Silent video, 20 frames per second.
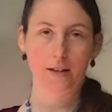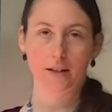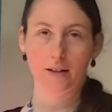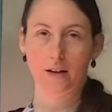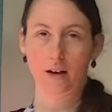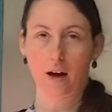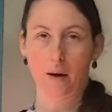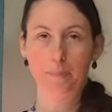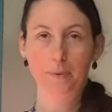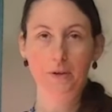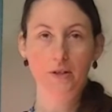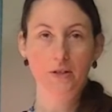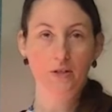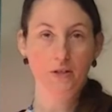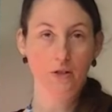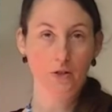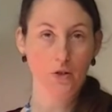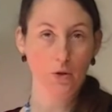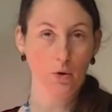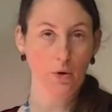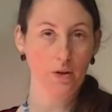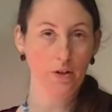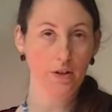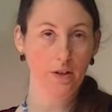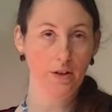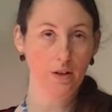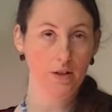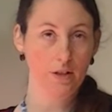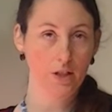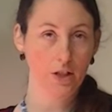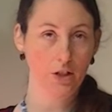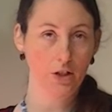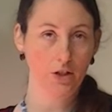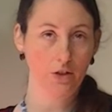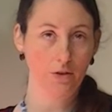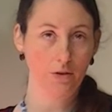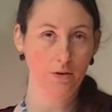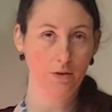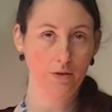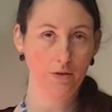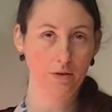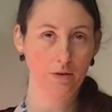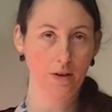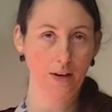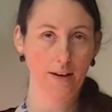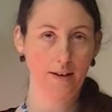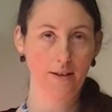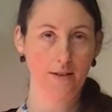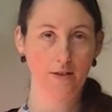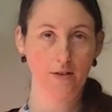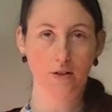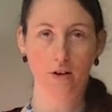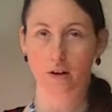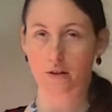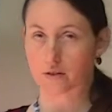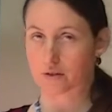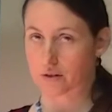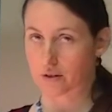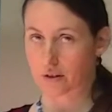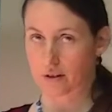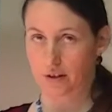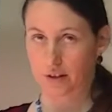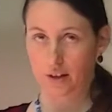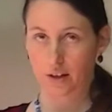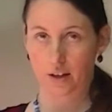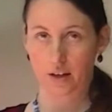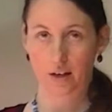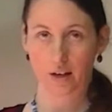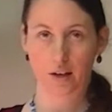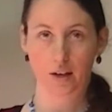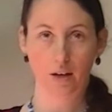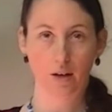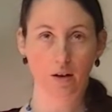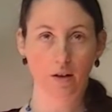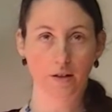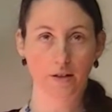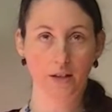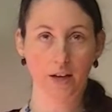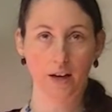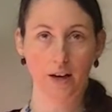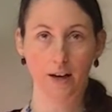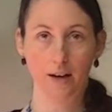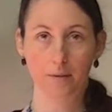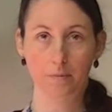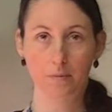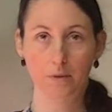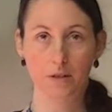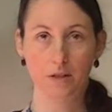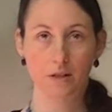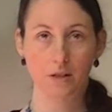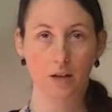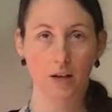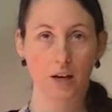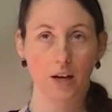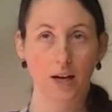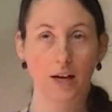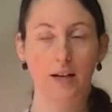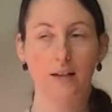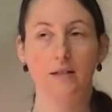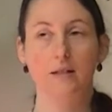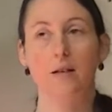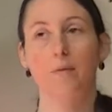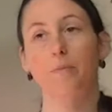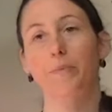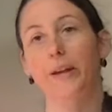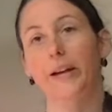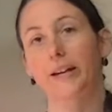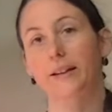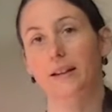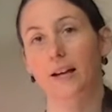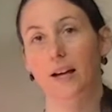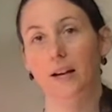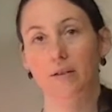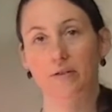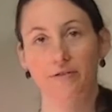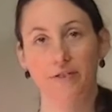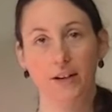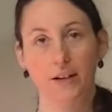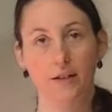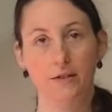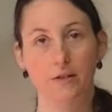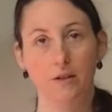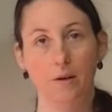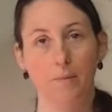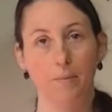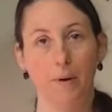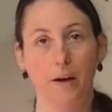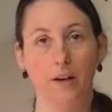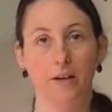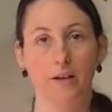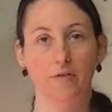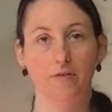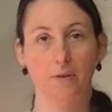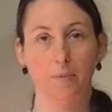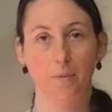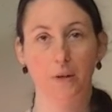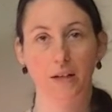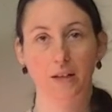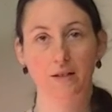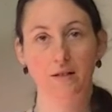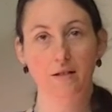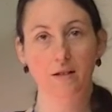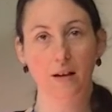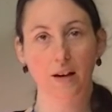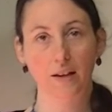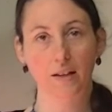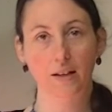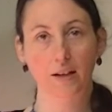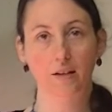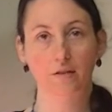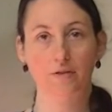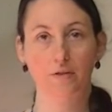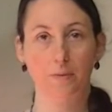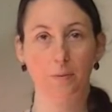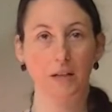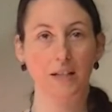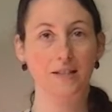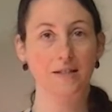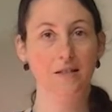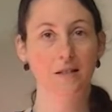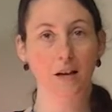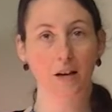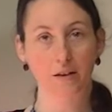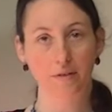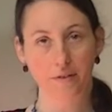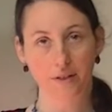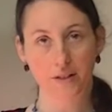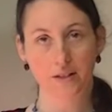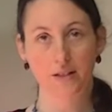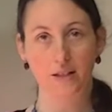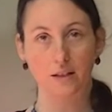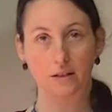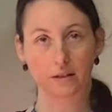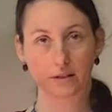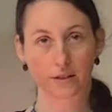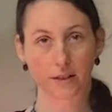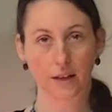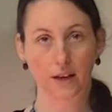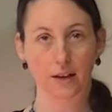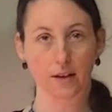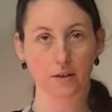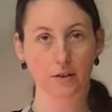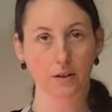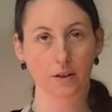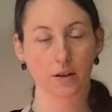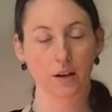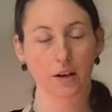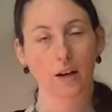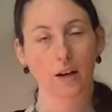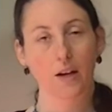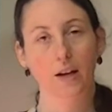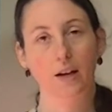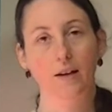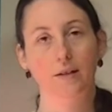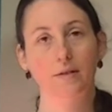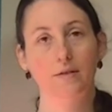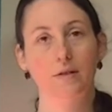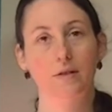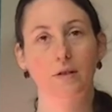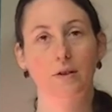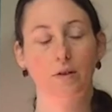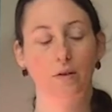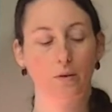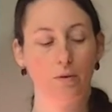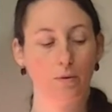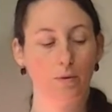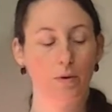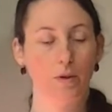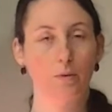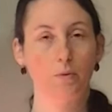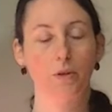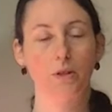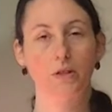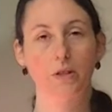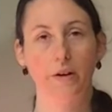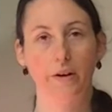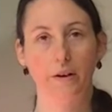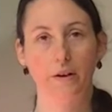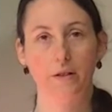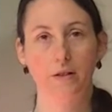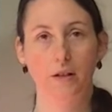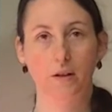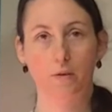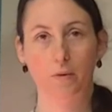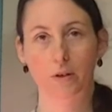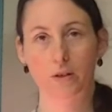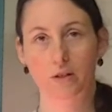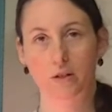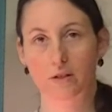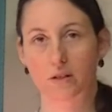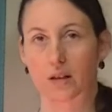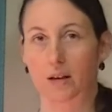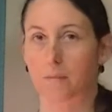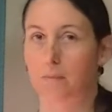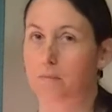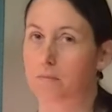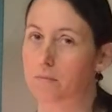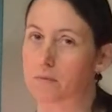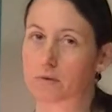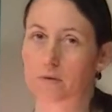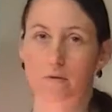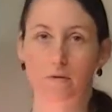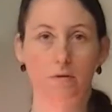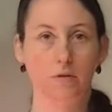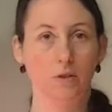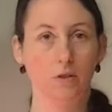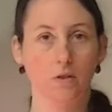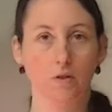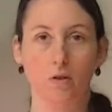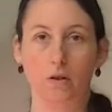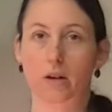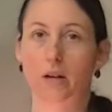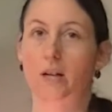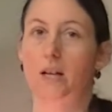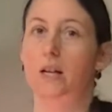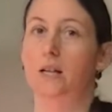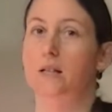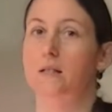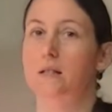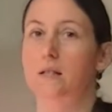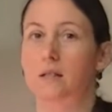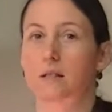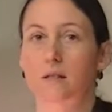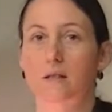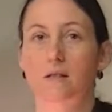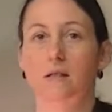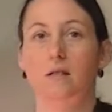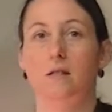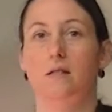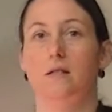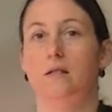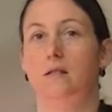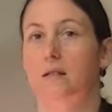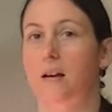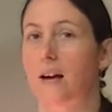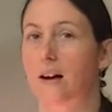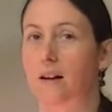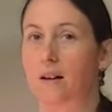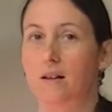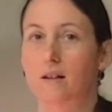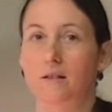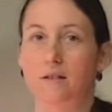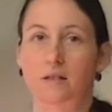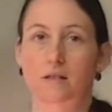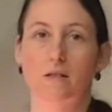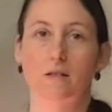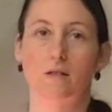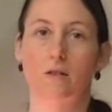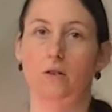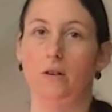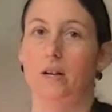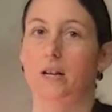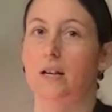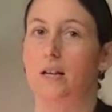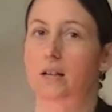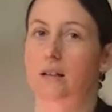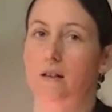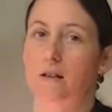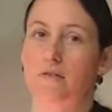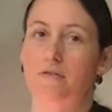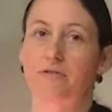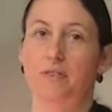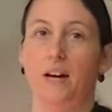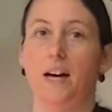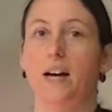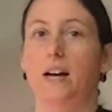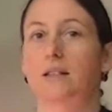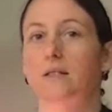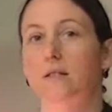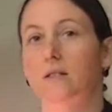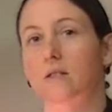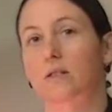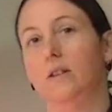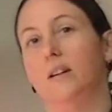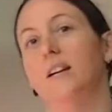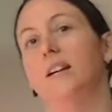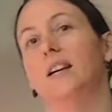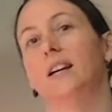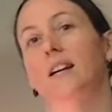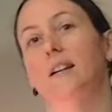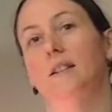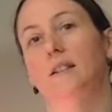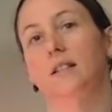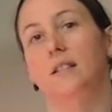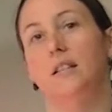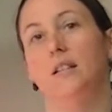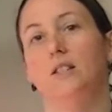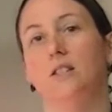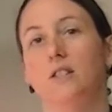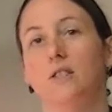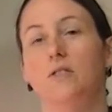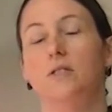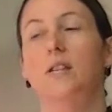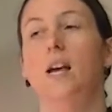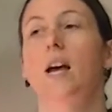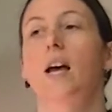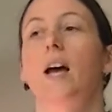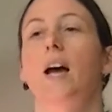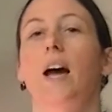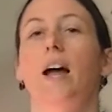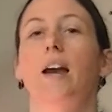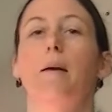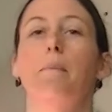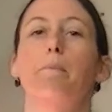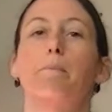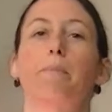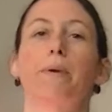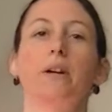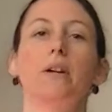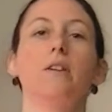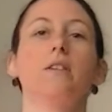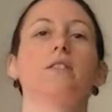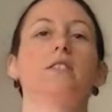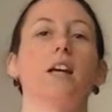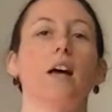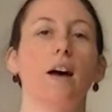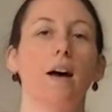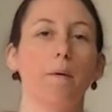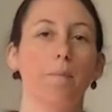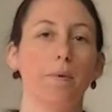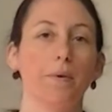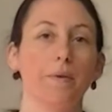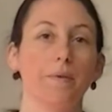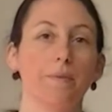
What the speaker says: copper is stored in the tissues and it's not circulating at all times. It's something that affects our body from the inside out, from the inside of the cells out. And so when we're toxic, we just keep storing it into the cells, storing it in the fat, storing it in the tissues, and it builds up,